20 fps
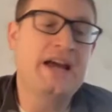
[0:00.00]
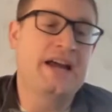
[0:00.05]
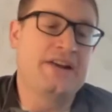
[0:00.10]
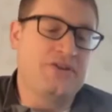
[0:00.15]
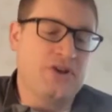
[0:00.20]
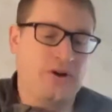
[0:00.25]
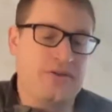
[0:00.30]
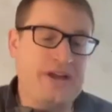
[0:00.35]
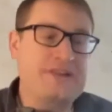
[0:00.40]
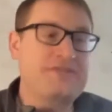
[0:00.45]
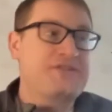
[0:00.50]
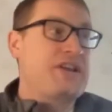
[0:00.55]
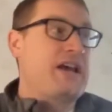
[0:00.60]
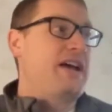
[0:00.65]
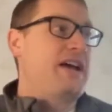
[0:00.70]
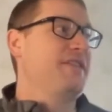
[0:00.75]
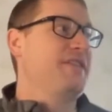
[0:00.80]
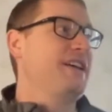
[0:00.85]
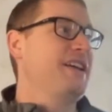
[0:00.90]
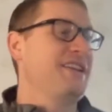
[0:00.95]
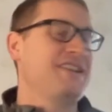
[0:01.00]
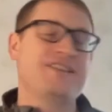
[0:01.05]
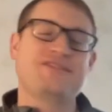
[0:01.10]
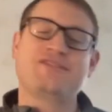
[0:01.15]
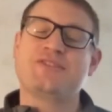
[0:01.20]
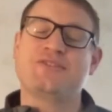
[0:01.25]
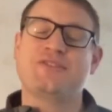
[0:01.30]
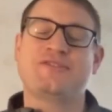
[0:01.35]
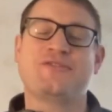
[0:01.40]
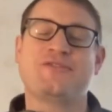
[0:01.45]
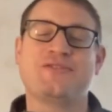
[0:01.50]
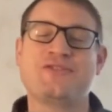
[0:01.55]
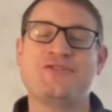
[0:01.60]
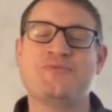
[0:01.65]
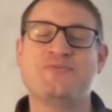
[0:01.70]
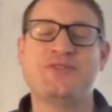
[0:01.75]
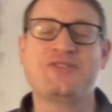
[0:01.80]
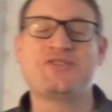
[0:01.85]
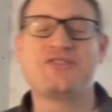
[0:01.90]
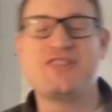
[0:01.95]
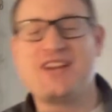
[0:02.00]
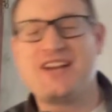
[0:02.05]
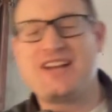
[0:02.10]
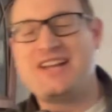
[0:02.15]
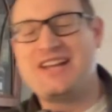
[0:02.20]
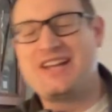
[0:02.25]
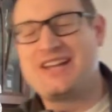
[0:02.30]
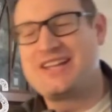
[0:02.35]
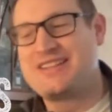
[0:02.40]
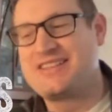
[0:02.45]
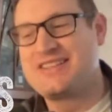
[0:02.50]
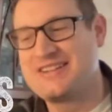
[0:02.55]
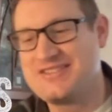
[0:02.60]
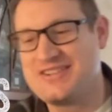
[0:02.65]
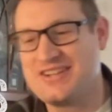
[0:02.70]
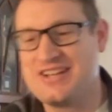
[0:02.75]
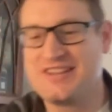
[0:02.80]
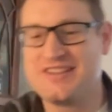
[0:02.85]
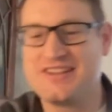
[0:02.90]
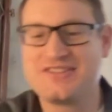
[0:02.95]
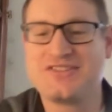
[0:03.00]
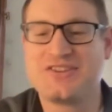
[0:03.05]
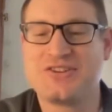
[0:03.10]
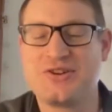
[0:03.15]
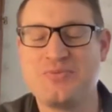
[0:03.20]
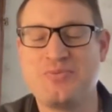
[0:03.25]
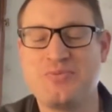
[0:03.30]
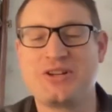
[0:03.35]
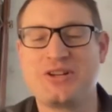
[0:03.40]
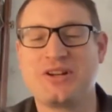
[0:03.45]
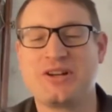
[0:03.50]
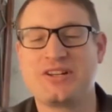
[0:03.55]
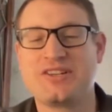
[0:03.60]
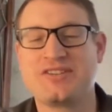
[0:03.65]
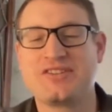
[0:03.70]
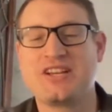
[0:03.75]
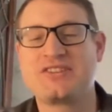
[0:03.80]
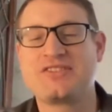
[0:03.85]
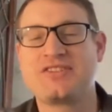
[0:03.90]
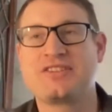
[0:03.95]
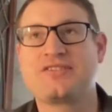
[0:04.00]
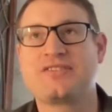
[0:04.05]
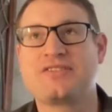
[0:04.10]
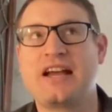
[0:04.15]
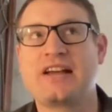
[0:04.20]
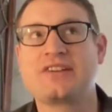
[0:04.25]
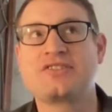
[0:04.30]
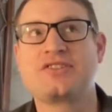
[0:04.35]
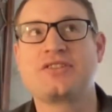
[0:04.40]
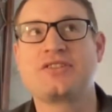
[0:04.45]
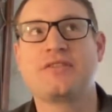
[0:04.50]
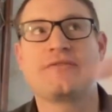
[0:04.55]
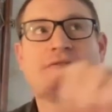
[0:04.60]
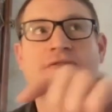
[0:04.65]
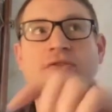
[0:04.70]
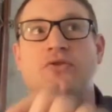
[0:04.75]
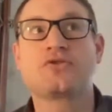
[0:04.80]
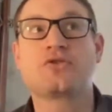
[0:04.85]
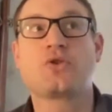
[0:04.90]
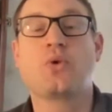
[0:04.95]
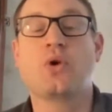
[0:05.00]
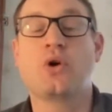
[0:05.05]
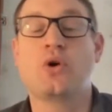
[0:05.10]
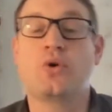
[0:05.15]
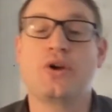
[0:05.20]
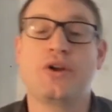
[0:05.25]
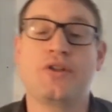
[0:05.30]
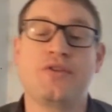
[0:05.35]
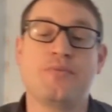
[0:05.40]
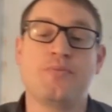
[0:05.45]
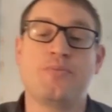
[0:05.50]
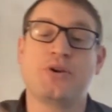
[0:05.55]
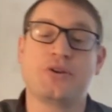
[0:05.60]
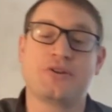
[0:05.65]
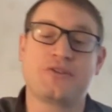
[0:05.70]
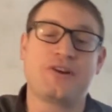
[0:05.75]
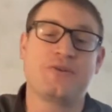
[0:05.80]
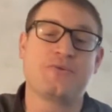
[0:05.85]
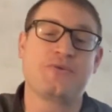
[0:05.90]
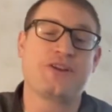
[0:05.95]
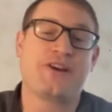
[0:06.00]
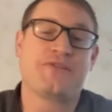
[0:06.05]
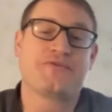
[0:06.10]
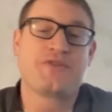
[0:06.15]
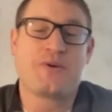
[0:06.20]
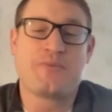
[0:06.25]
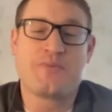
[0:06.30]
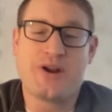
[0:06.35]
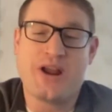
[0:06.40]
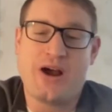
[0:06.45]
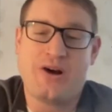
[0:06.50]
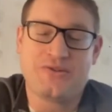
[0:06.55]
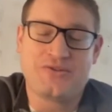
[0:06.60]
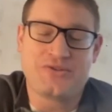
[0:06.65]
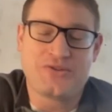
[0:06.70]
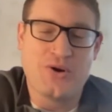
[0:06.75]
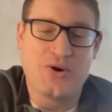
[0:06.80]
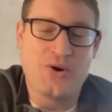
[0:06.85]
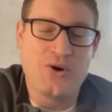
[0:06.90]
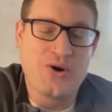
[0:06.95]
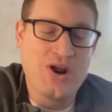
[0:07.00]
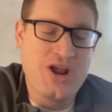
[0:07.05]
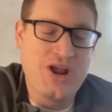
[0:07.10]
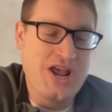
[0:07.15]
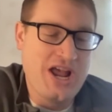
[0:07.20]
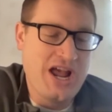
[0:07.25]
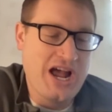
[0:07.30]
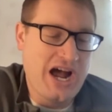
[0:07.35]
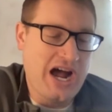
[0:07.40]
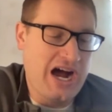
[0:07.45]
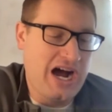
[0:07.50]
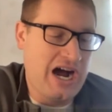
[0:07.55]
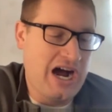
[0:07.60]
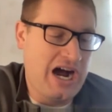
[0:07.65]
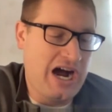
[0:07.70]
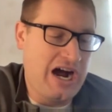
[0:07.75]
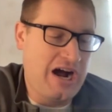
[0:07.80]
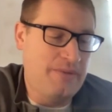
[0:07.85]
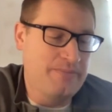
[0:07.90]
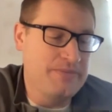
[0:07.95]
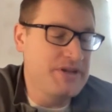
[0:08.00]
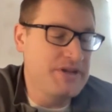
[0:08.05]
no, it's funny you mentioned that. That's a good pickup because that's actually the first quote in the book that we have coming out. So, after